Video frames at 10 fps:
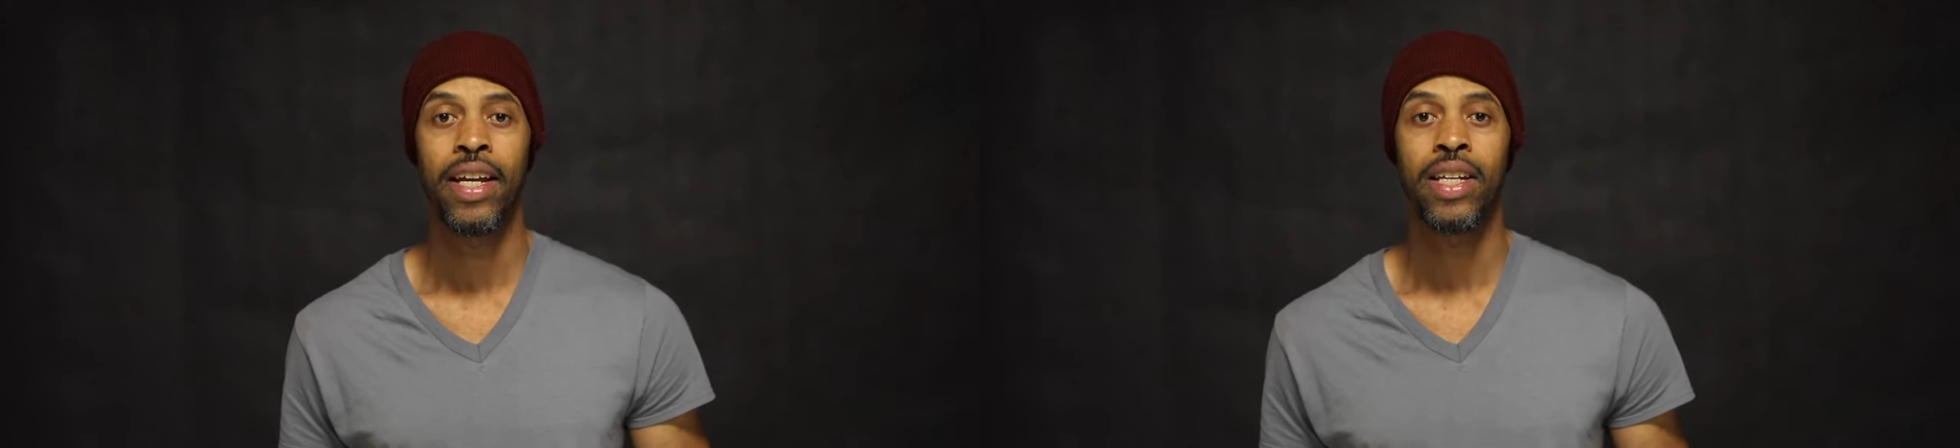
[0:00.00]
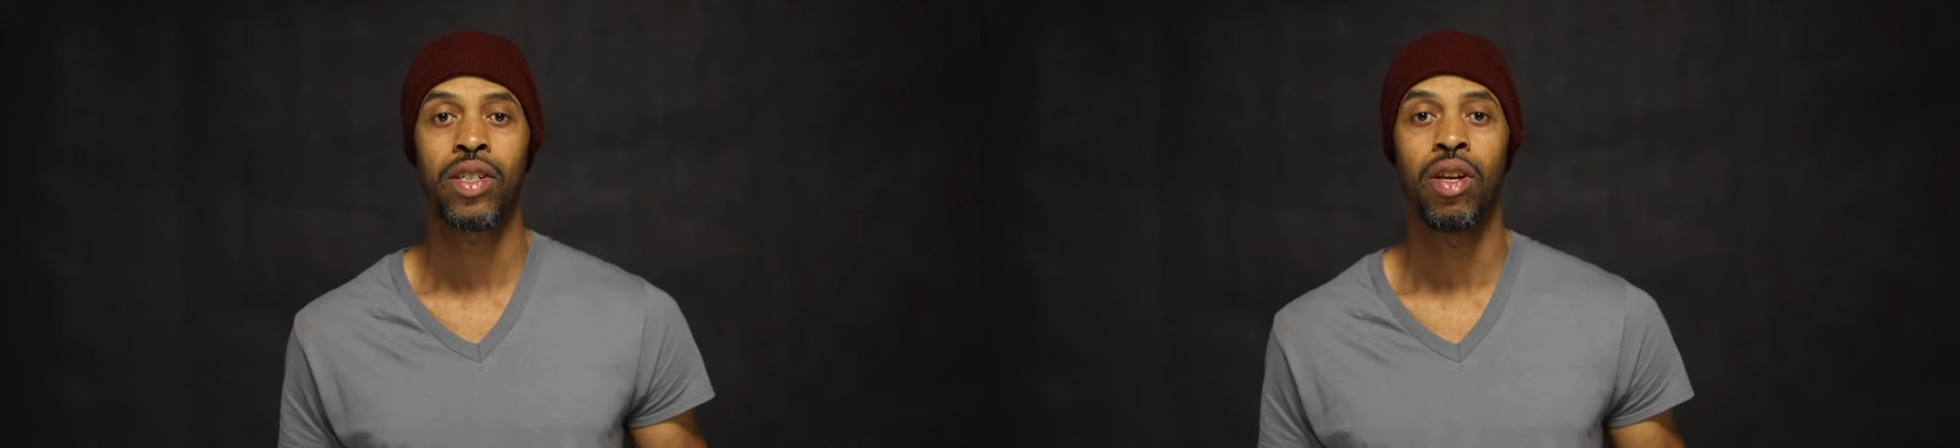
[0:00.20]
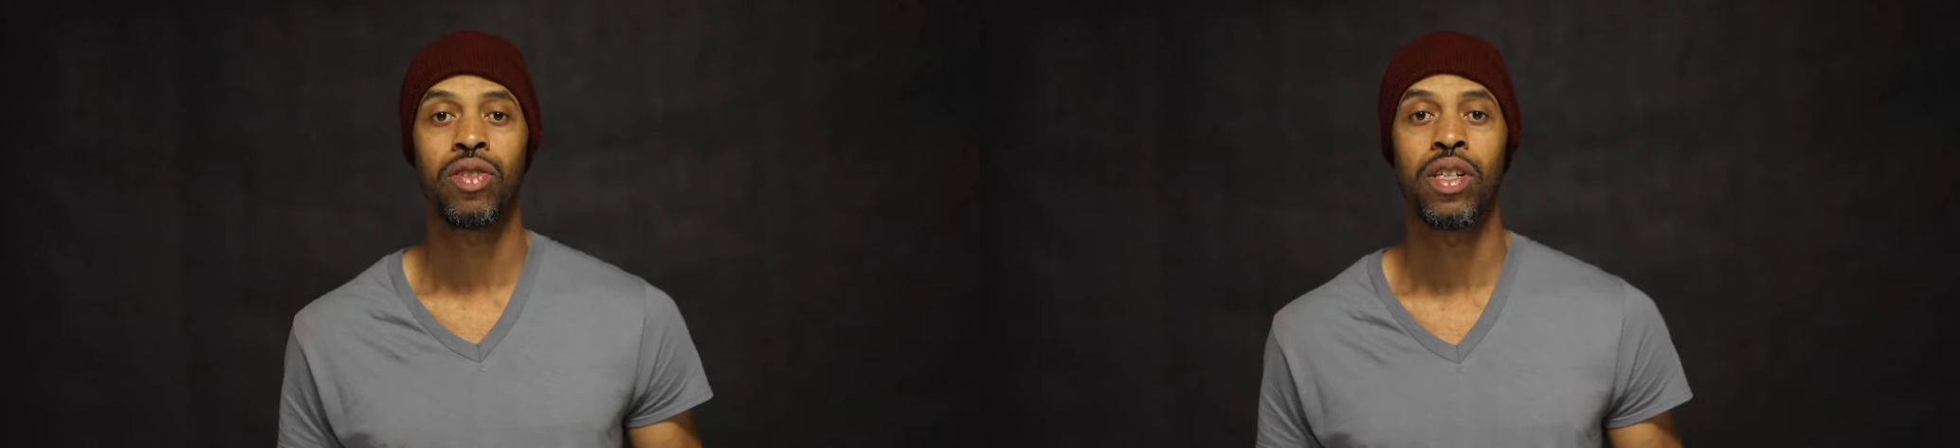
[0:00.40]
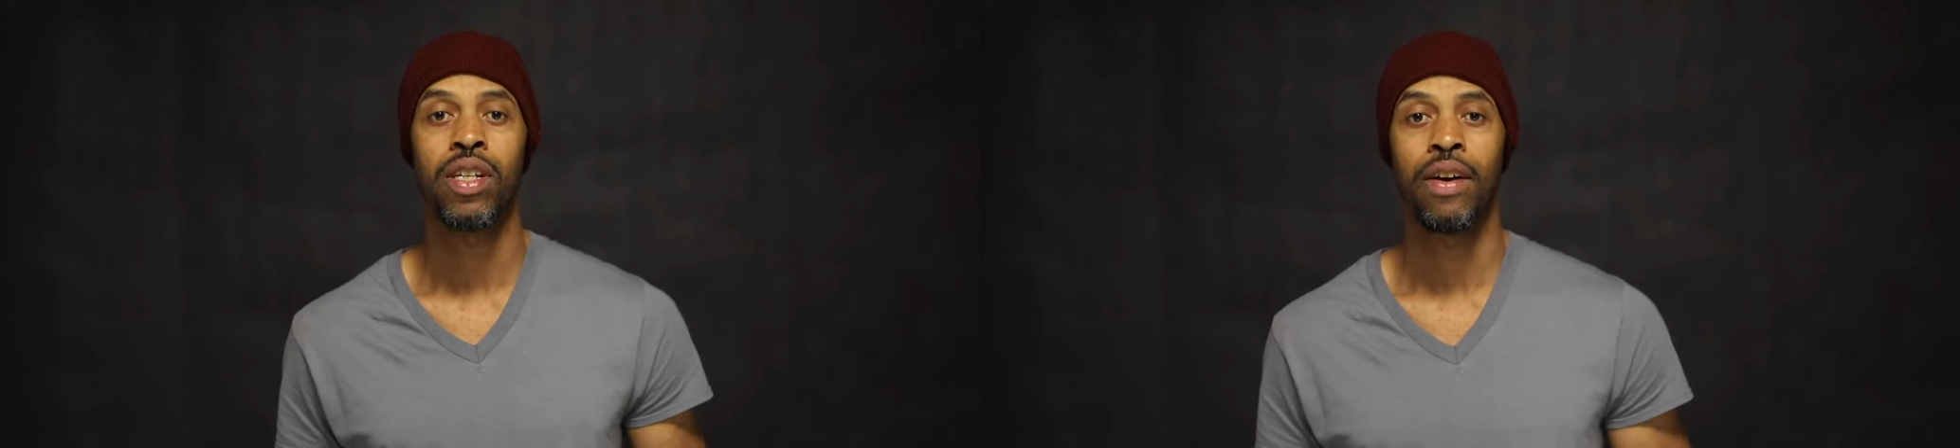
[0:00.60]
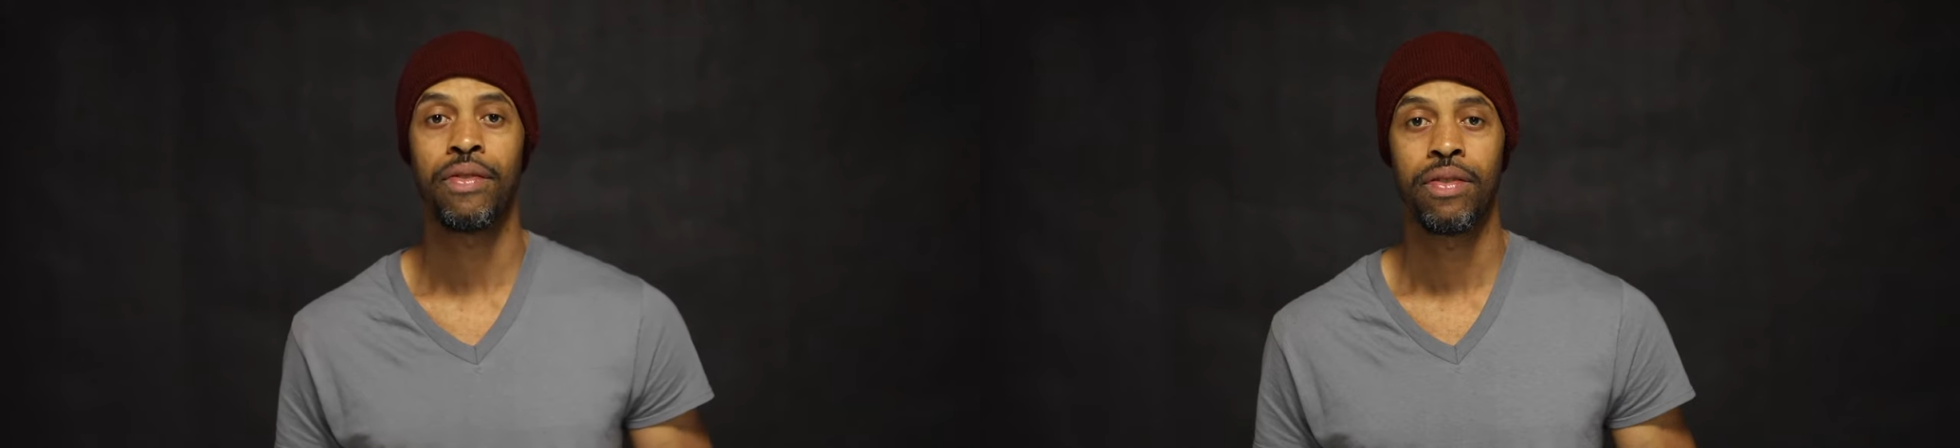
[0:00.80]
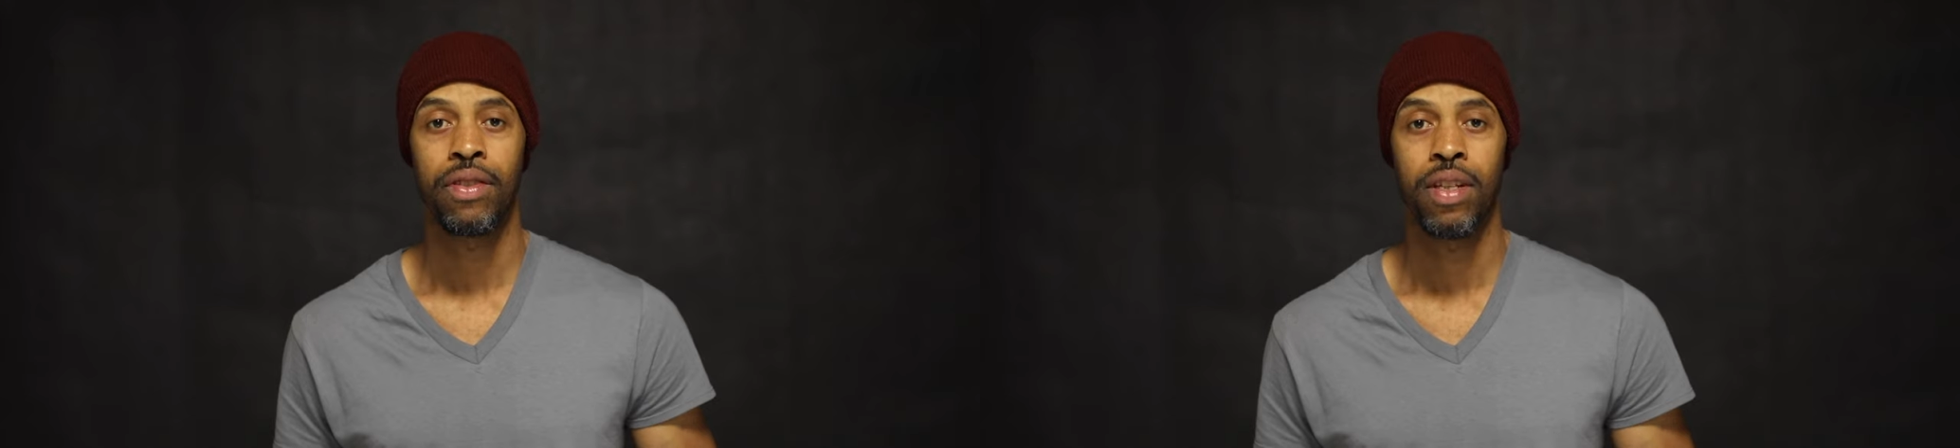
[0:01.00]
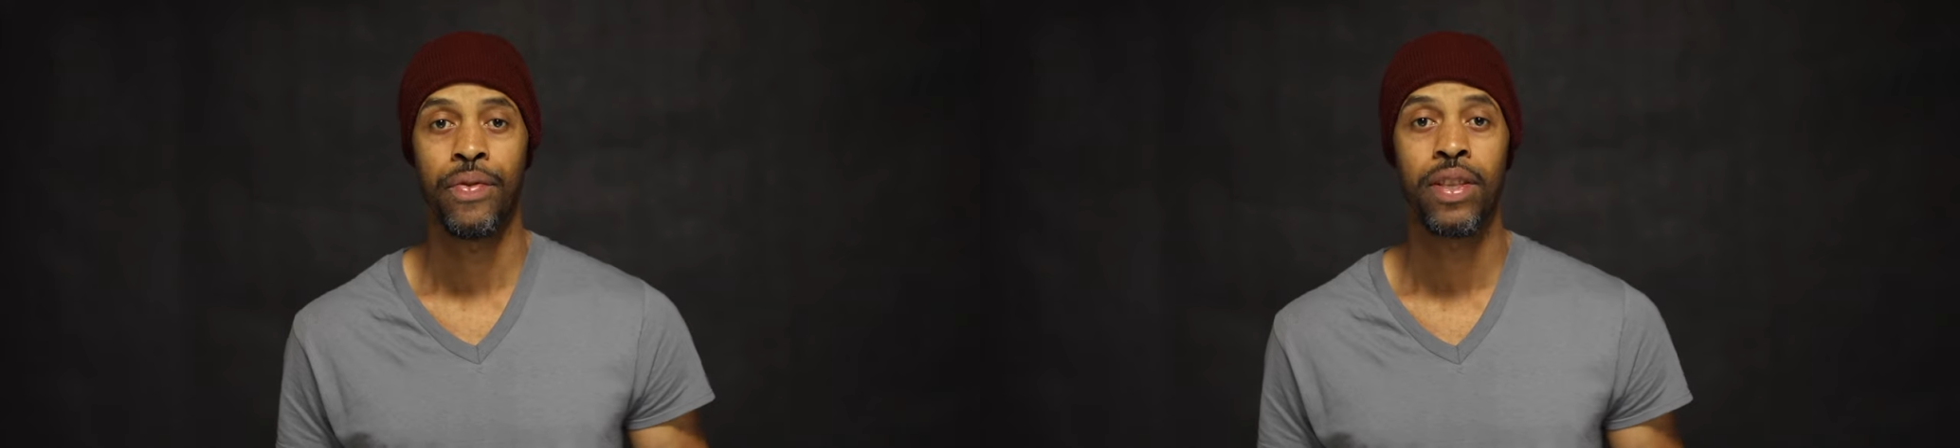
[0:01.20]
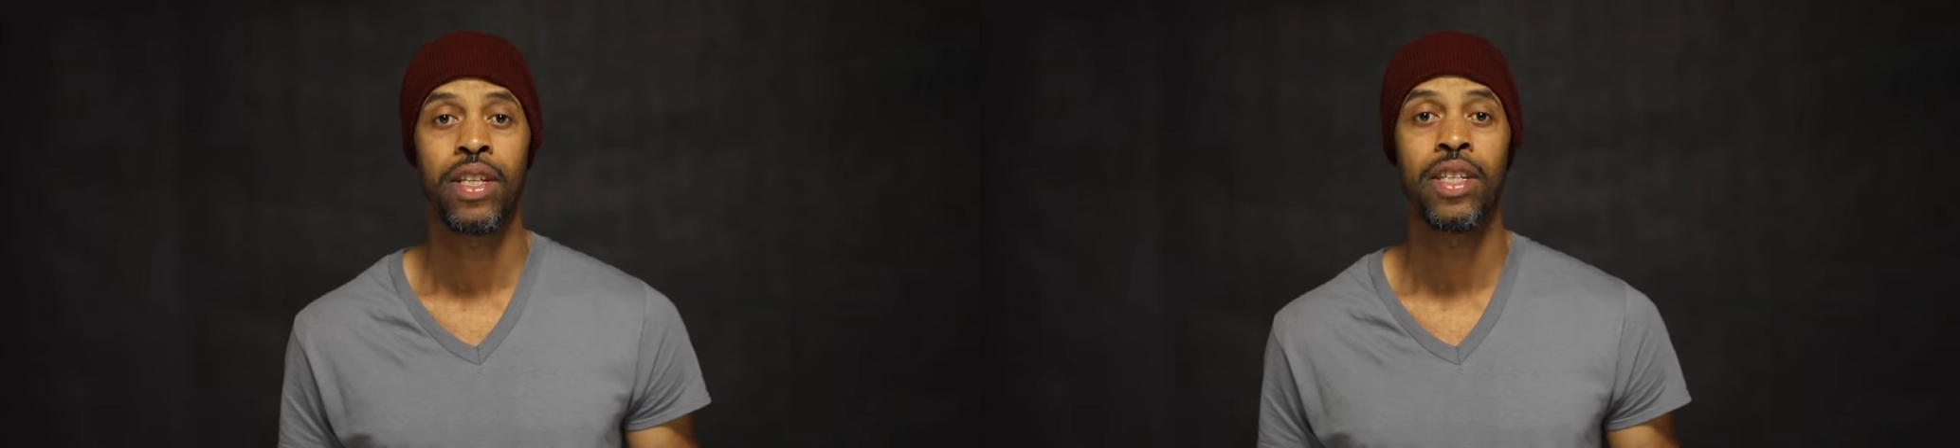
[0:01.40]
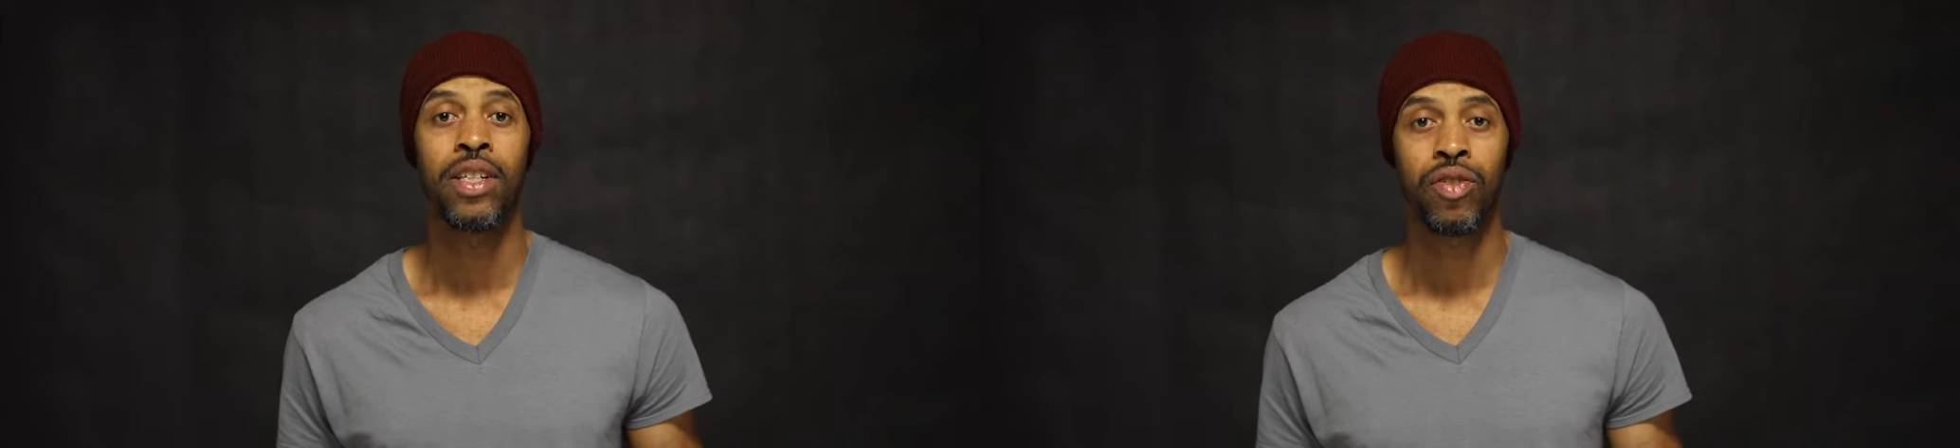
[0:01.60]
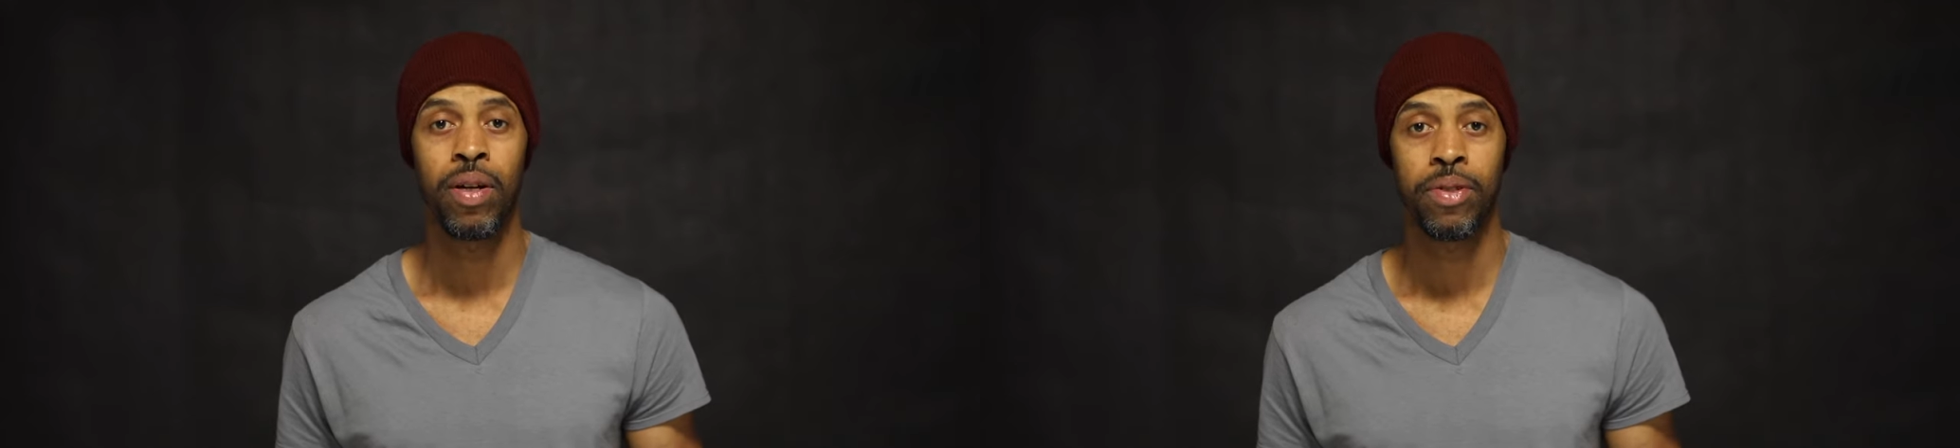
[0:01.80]
is close enough to fit the
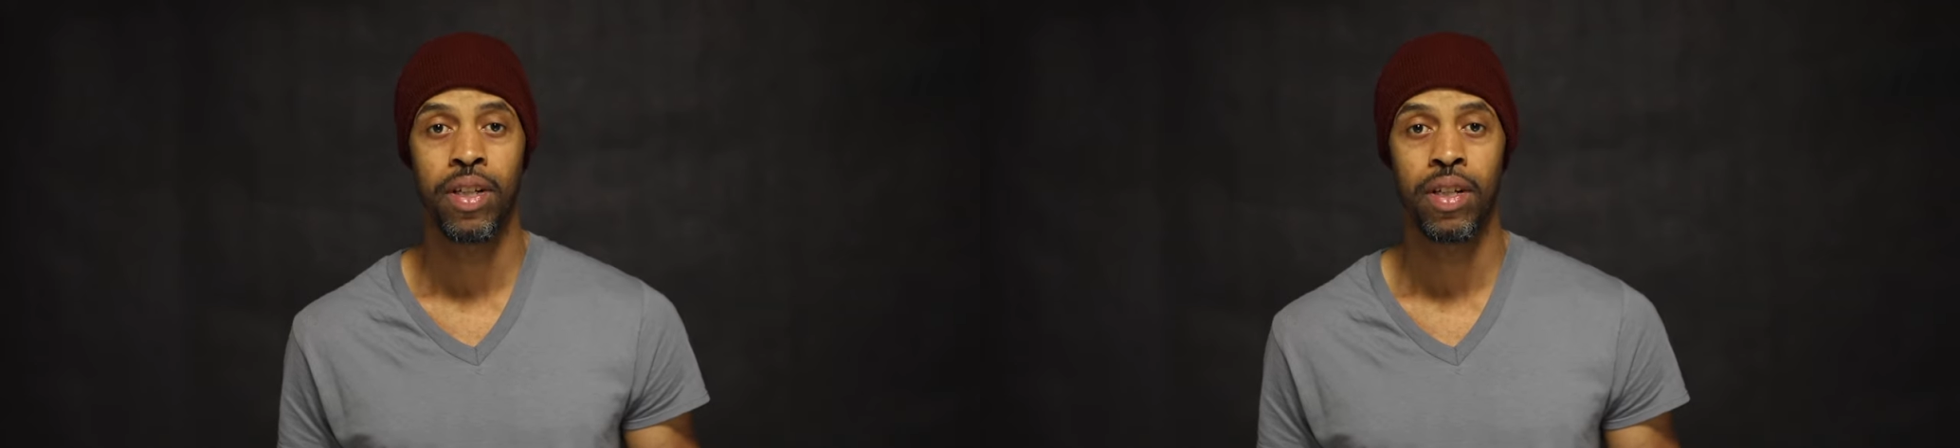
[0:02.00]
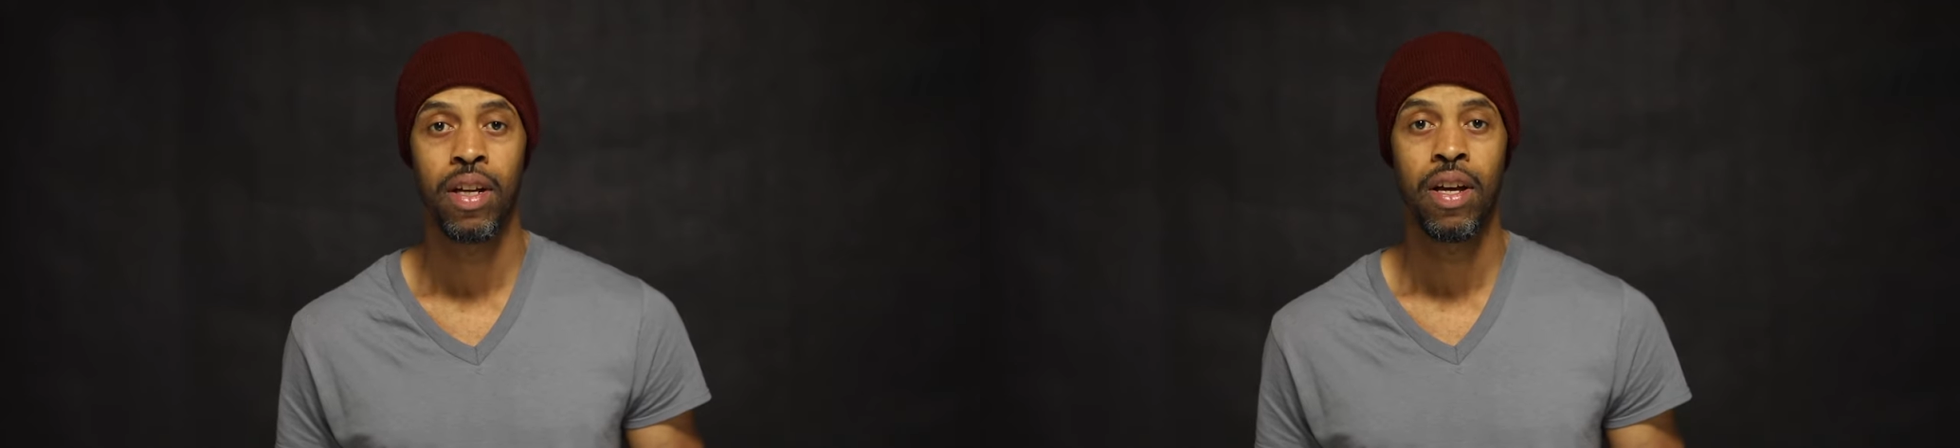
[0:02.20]
description